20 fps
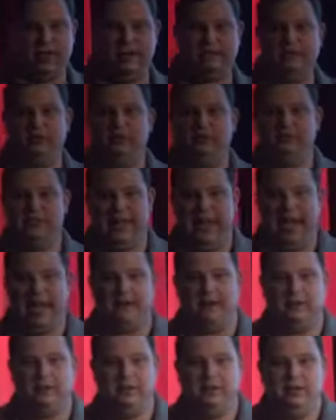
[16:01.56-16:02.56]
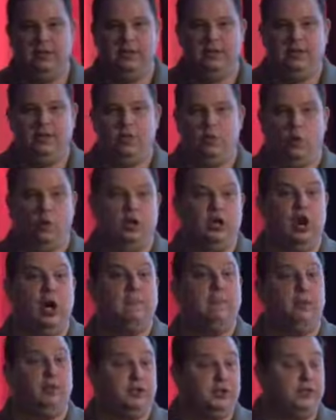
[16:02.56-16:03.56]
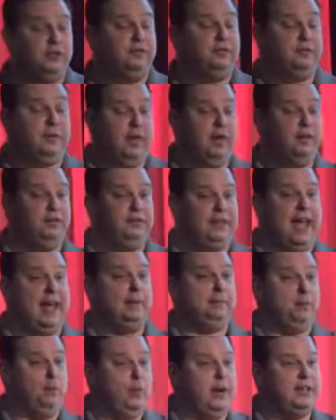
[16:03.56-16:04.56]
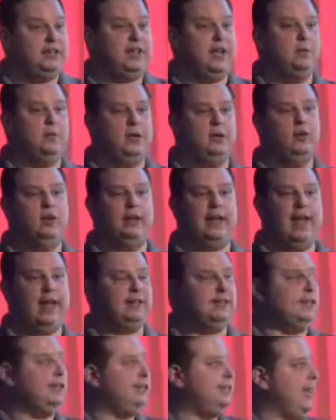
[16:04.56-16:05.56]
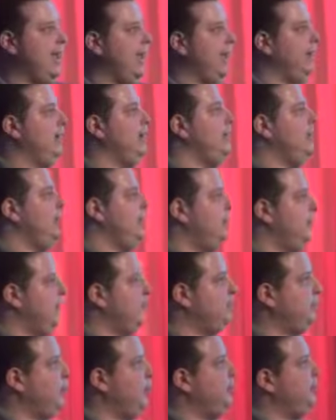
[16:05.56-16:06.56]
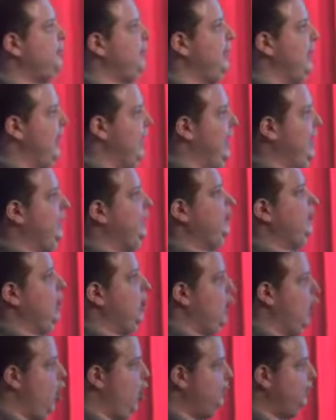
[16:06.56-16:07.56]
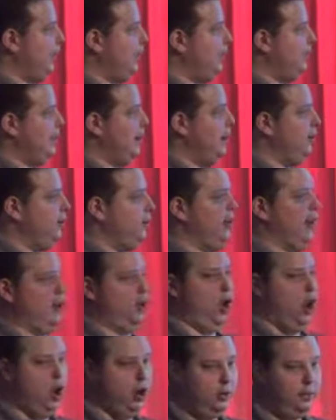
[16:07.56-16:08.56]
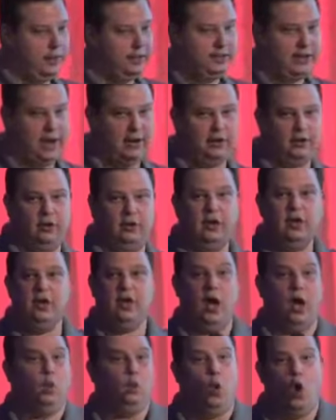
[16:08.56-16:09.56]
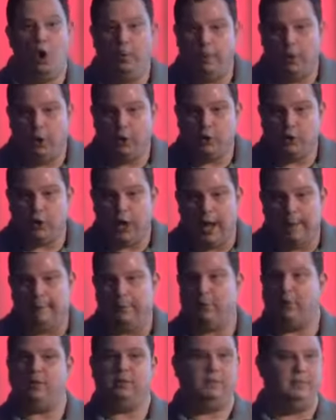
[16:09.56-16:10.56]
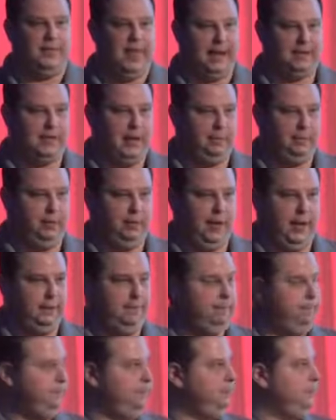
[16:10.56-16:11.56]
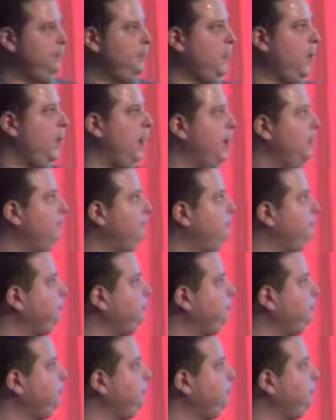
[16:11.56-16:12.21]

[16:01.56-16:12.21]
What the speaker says: level of data or numbers of data points can we look at to say this person is a coffee intender, an auto intender, a Walmart shopper, that type of thing? All right?